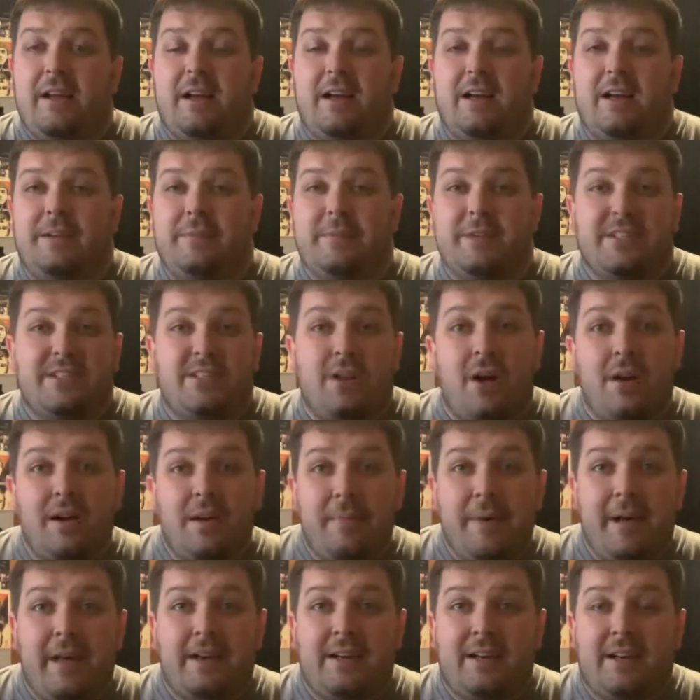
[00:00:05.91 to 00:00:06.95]
Um, they talk
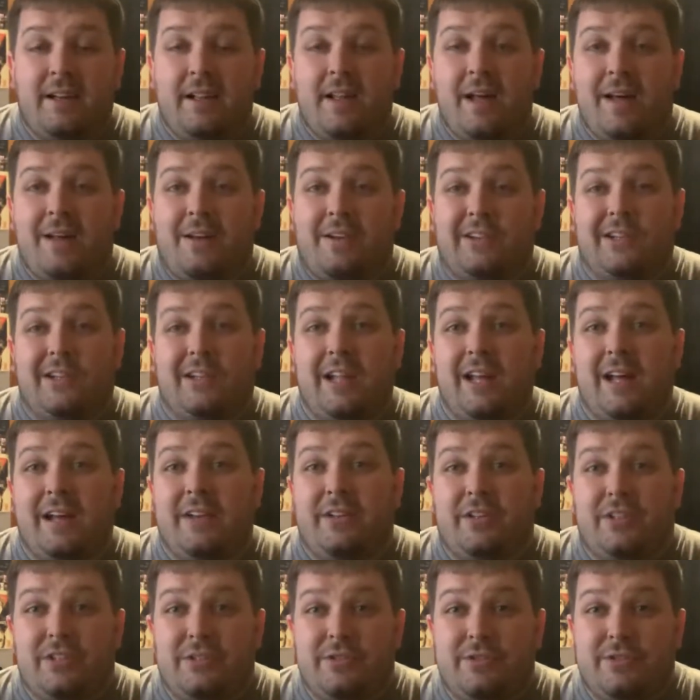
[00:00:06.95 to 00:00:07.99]
about it a lot on a lot of
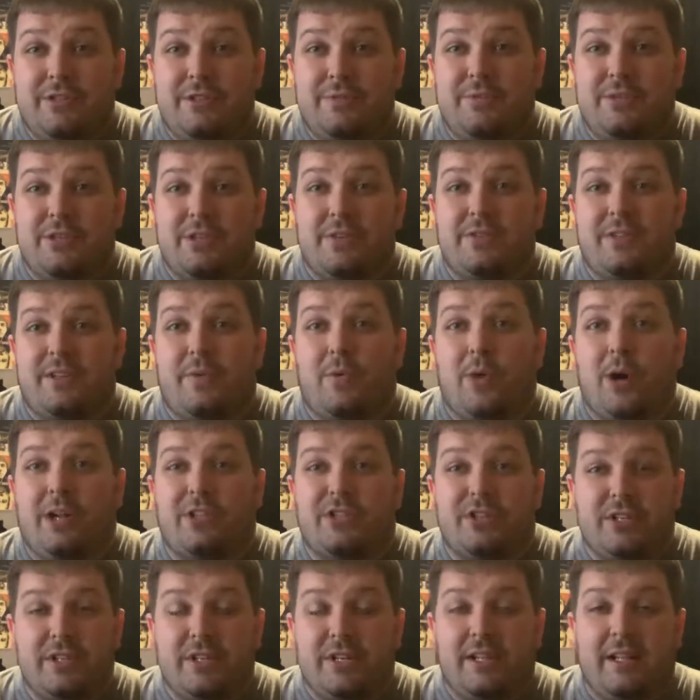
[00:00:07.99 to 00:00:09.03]
the YouTube shows I
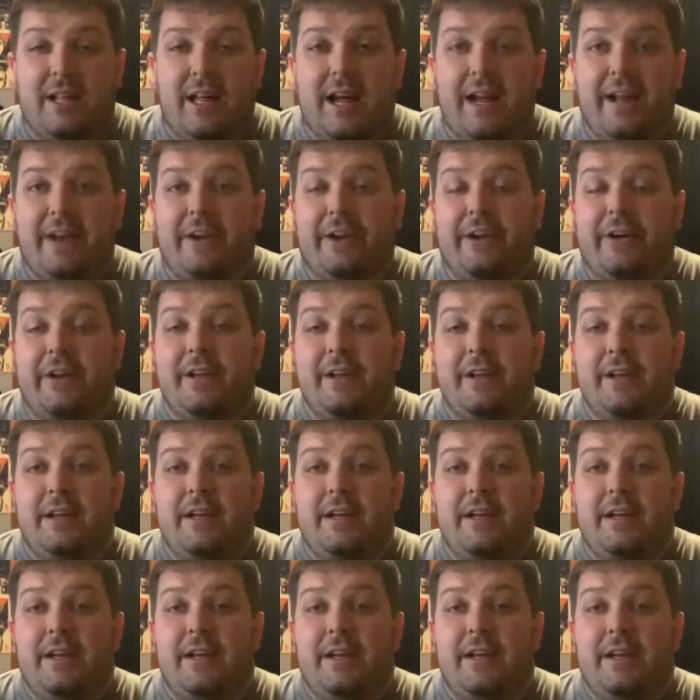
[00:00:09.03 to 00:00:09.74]
watch on Collider.